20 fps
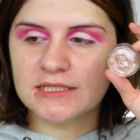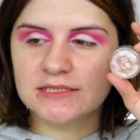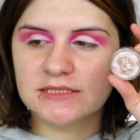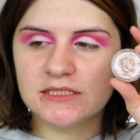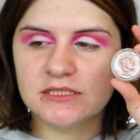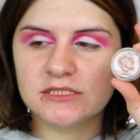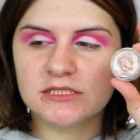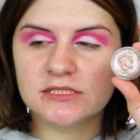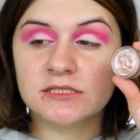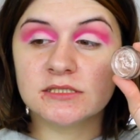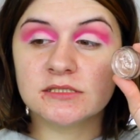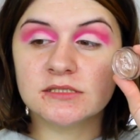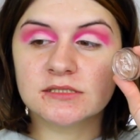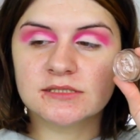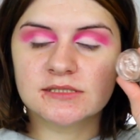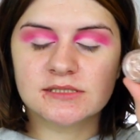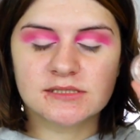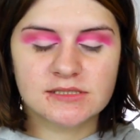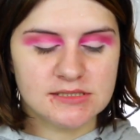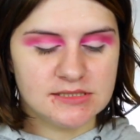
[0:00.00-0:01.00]
Isn't it just
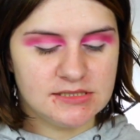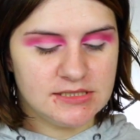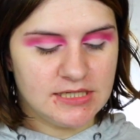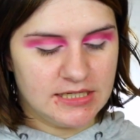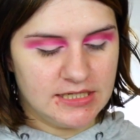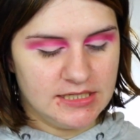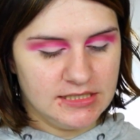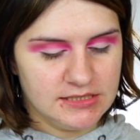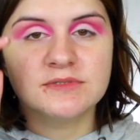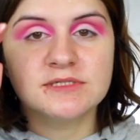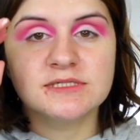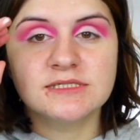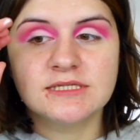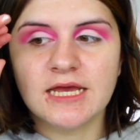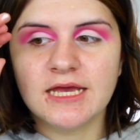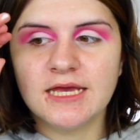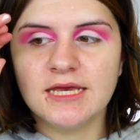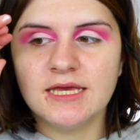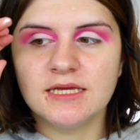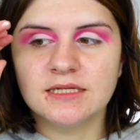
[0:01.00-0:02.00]
look stunning? I'm just
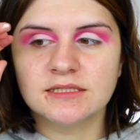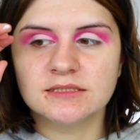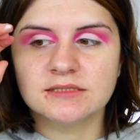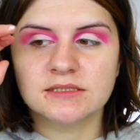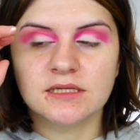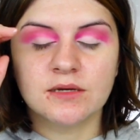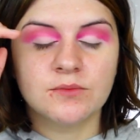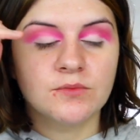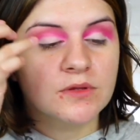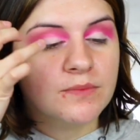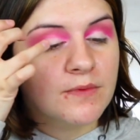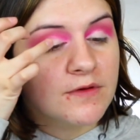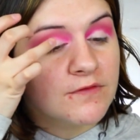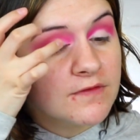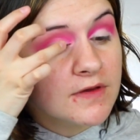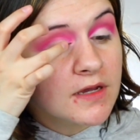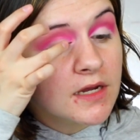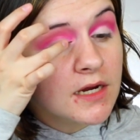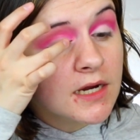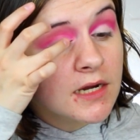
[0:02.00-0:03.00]
taking some with my
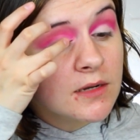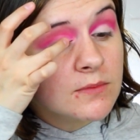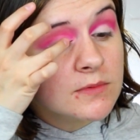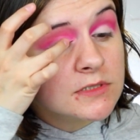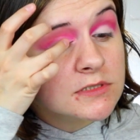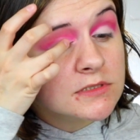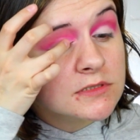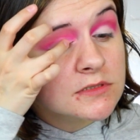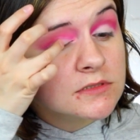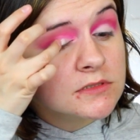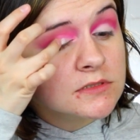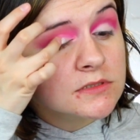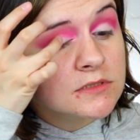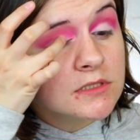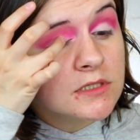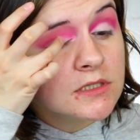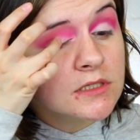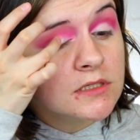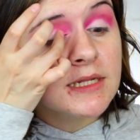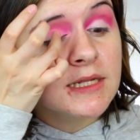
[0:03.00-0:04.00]
finger and we're just gonna
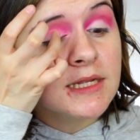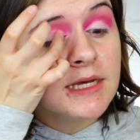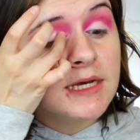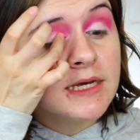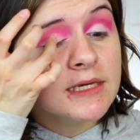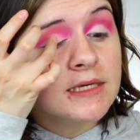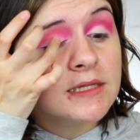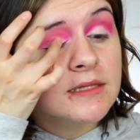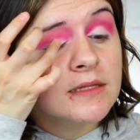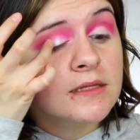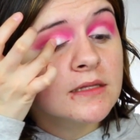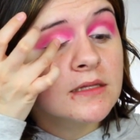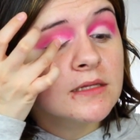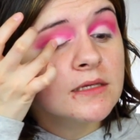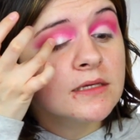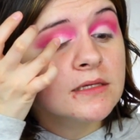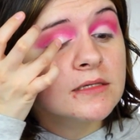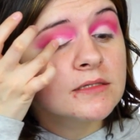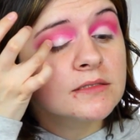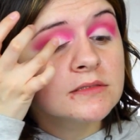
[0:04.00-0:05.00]
start applying
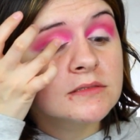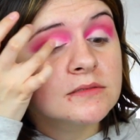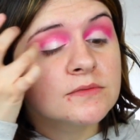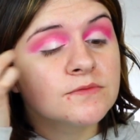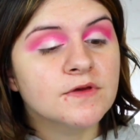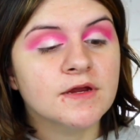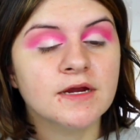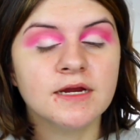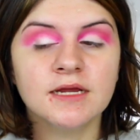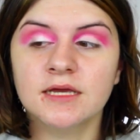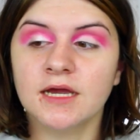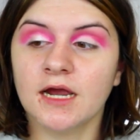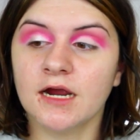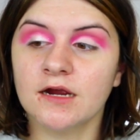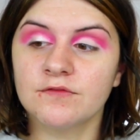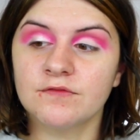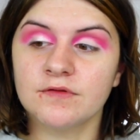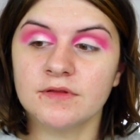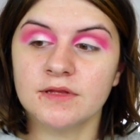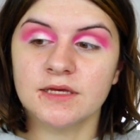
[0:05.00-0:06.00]
this very
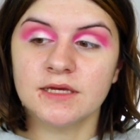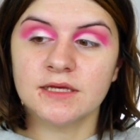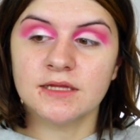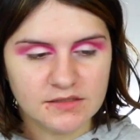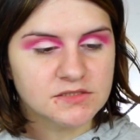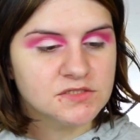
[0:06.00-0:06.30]
carefully.